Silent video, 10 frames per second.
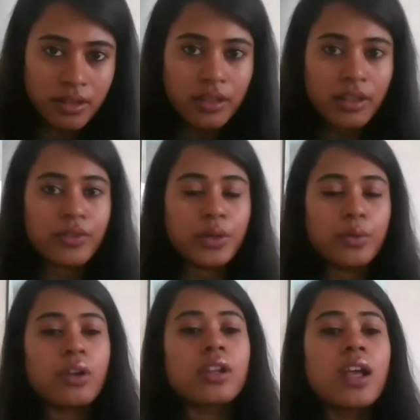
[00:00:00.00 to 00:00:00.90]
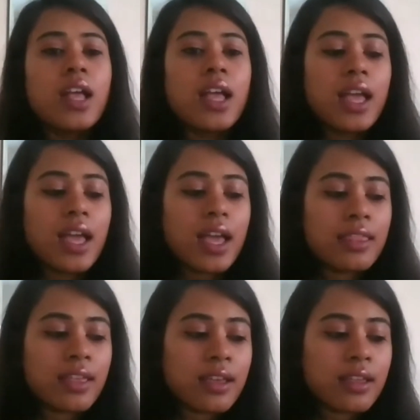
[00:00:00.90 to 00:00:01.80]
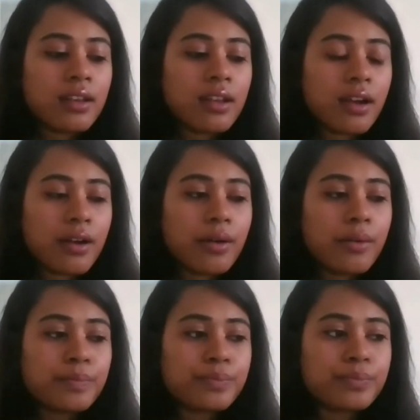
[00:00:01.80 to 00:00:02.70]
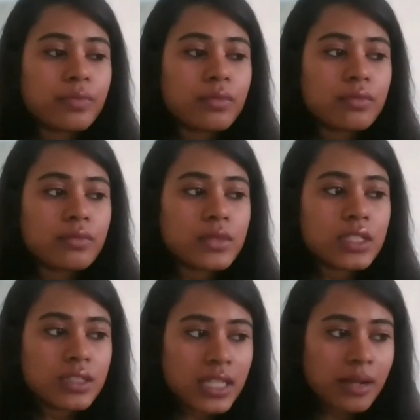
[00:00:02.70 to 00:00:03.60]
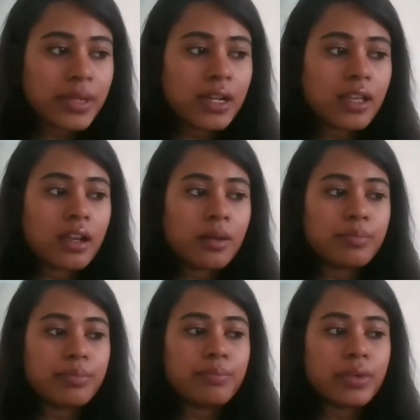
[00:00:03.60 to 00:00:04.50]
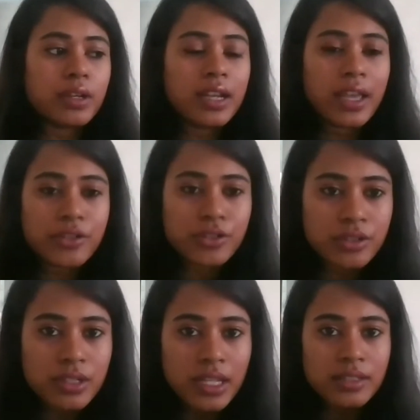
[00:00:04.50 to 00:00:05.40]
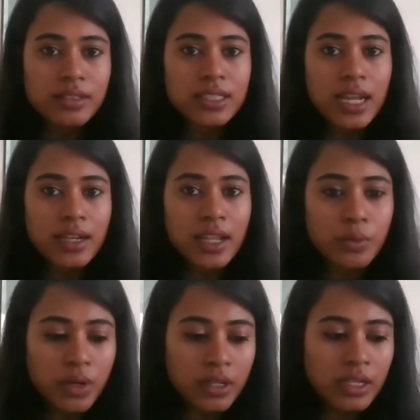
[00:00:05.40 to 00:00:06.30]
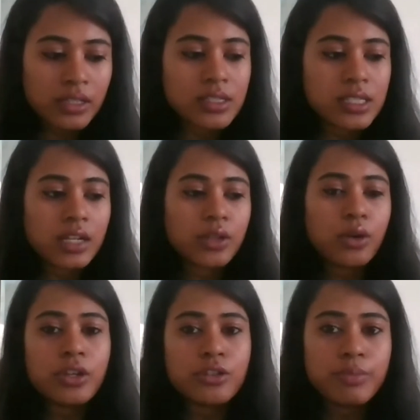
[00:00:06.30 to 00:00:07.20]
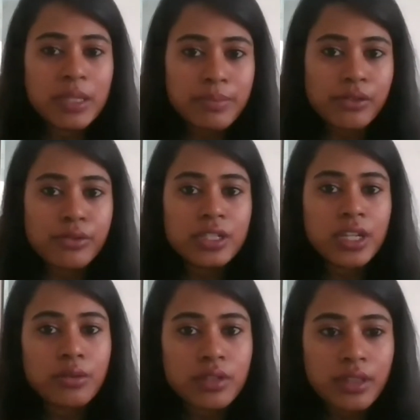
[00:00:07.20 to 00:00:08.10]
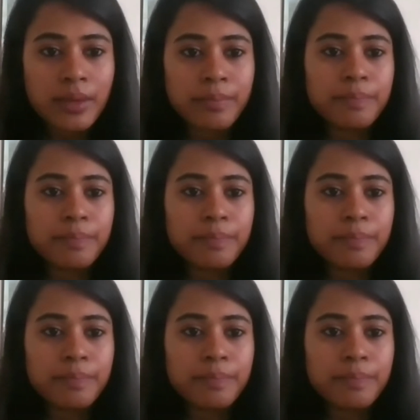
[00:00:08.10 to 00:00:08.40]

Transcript: if you want. And then start building up connections, like start networking, start talking to people, reach out to them